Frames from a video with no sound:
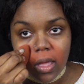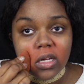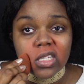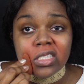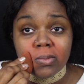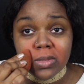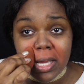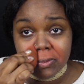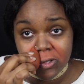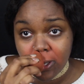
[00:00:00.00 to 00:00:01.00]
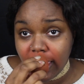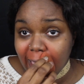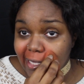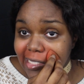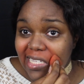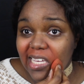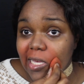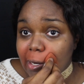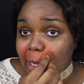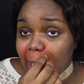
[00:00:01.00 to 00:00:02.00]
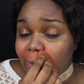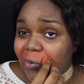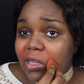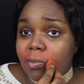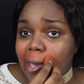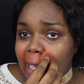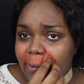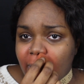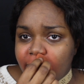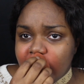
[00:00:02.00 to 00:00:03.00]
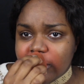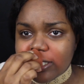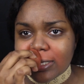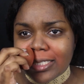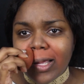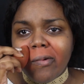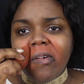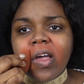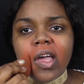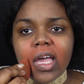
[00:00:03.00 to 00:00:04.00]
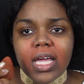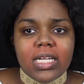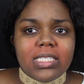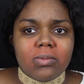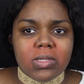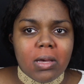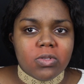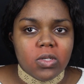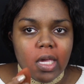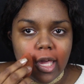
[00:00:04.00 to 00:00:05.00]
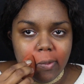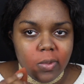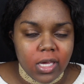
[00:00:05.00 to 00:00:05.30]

because sometimes you can see it like really bad in my pictures and stuff, and then sometimes you can't.